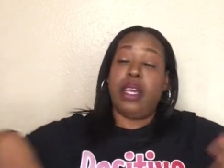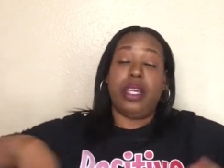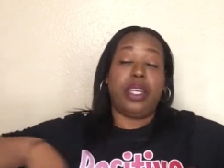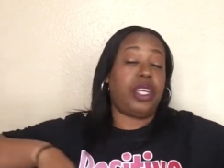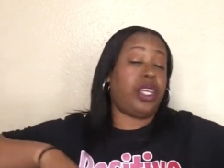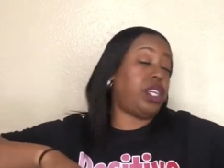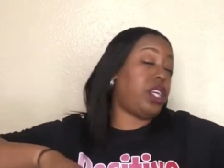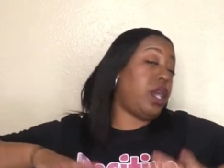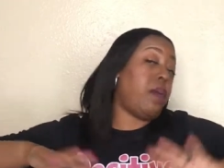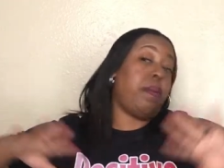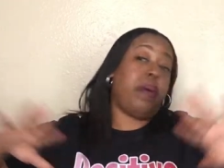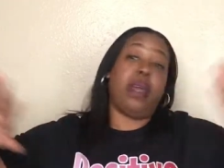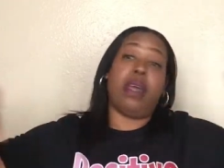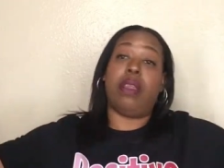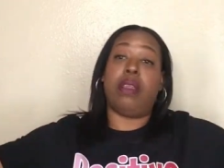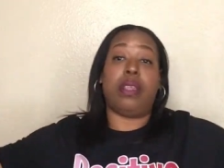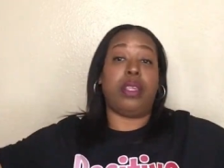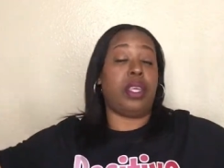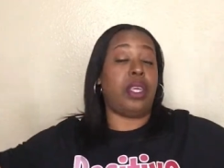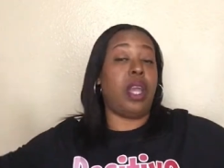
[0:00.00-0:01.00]
she
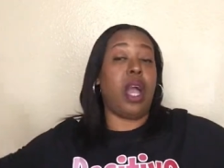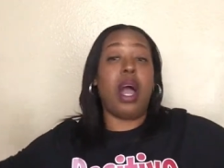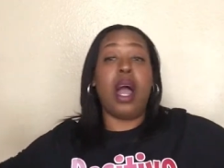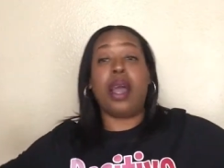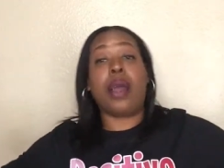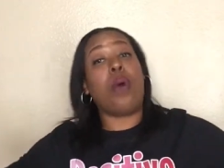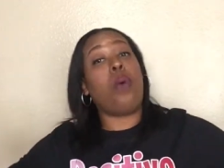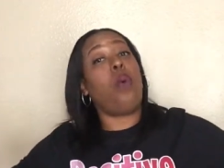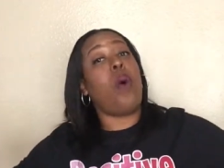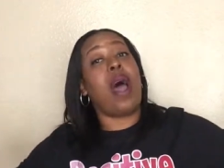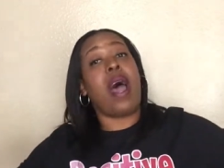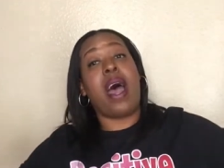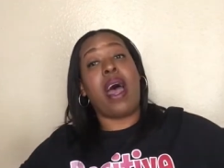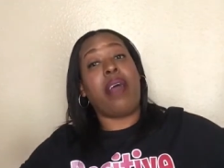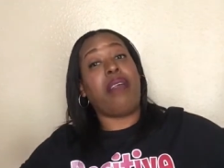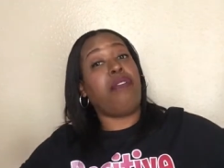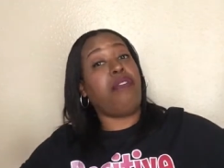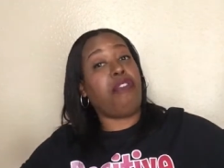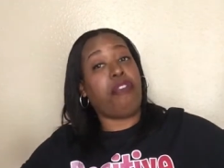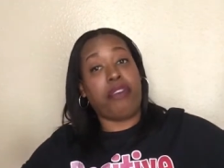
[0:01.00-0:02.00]
been young and
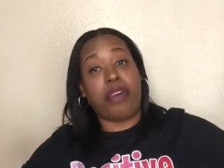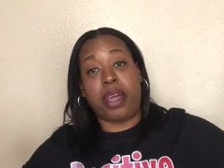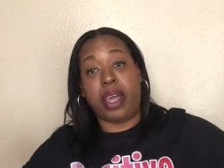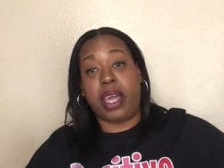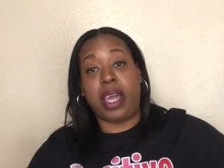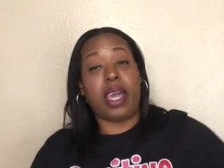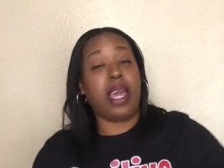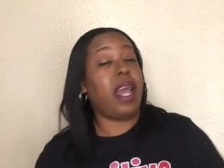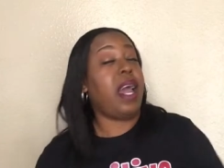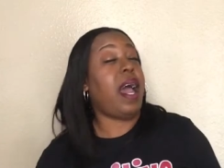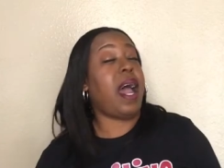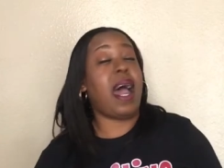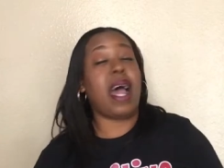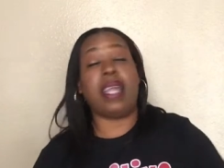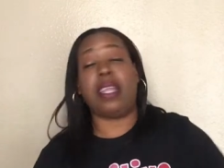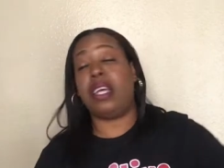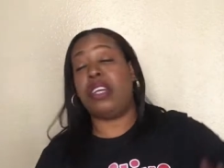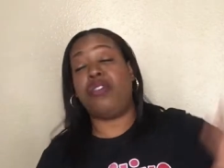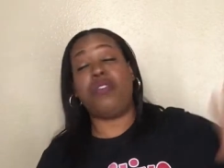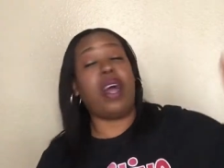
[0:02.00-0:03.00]
wild and free
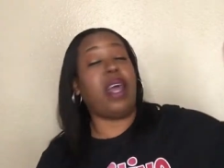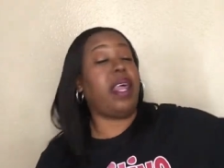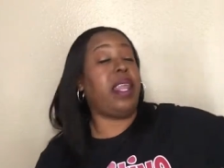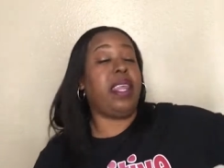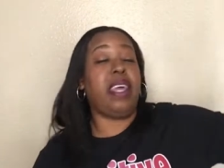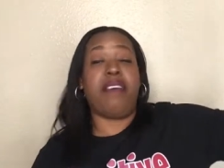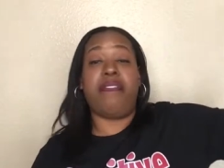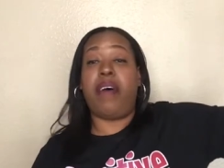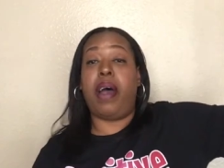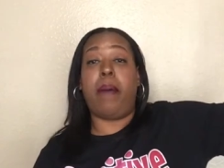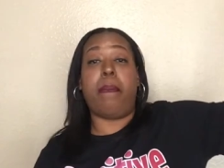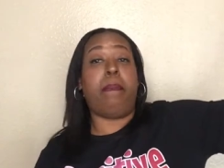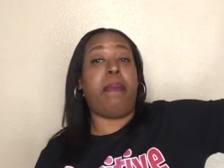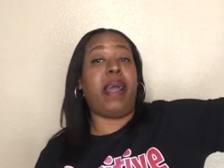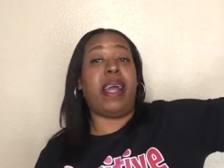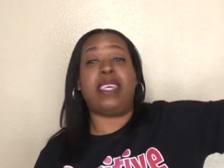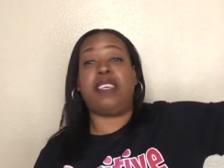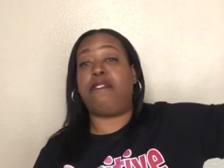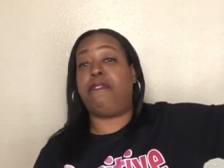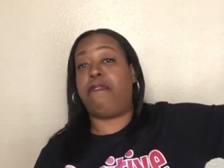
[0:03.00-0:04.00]
out there trying to live her
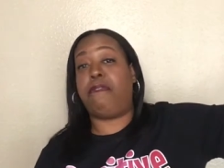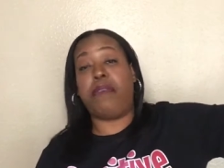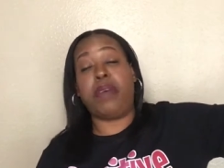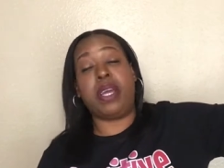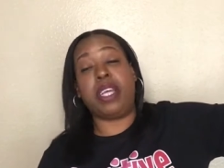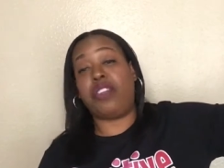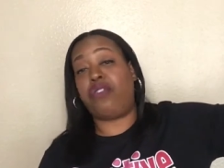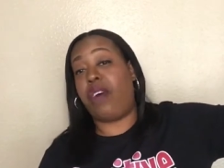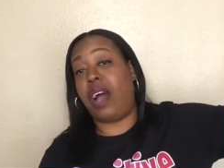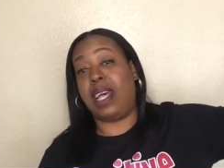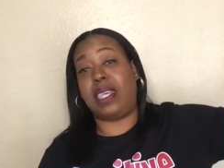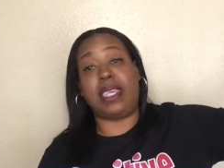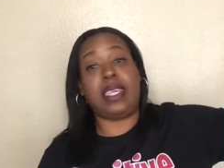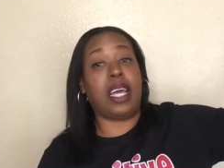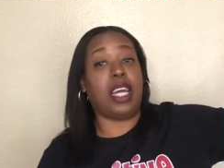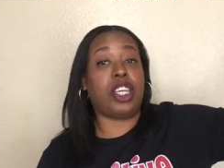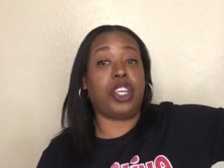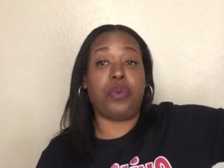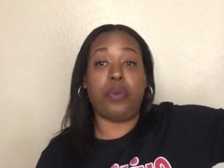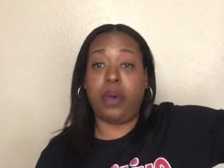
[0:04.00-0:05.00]
best free
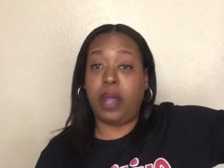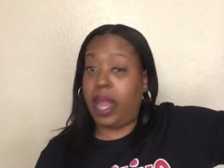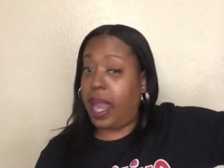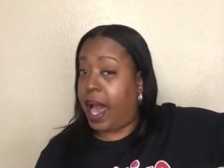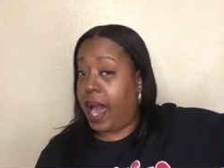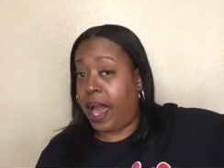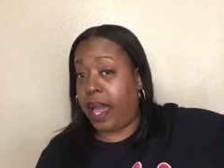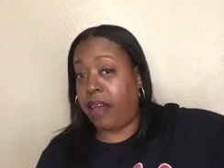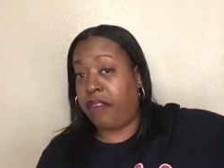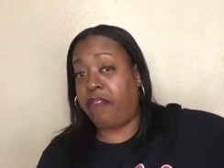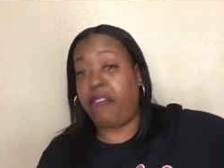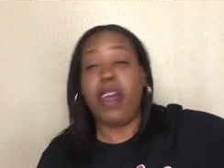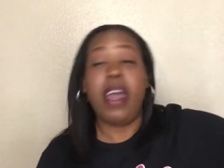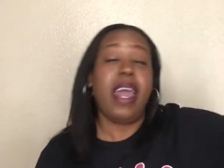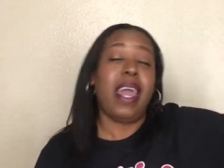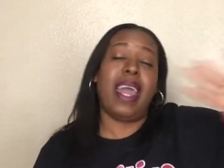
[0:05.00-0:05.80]
trisexual life.